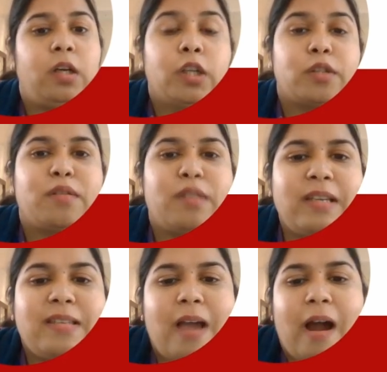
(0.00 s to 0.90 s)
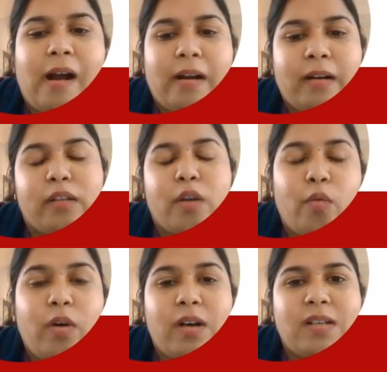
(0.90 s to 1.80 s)
So these are the
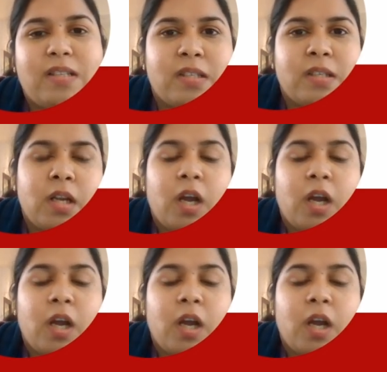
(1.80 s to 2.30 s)
words